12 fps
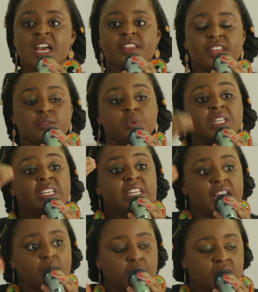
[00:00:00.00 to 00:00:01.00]
that we
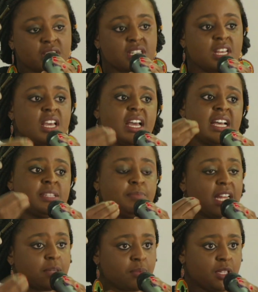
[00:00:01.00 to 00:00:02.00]
name it as
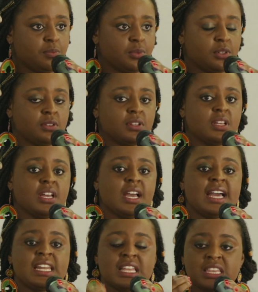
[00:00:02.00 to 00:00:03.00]
black people. And
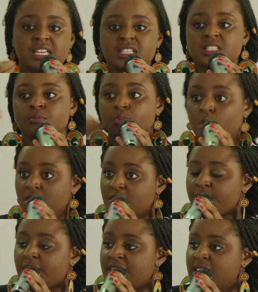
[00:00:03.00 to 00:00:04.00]
I think it's important for
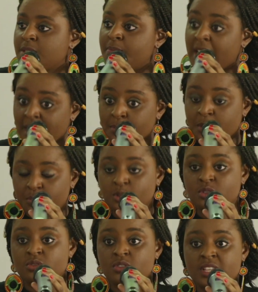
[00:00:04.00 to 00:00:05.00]
us as black people to
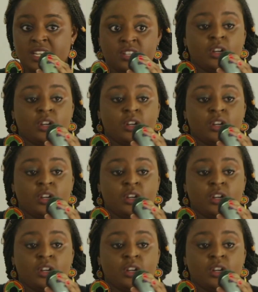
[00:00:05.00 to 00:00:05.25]
do that in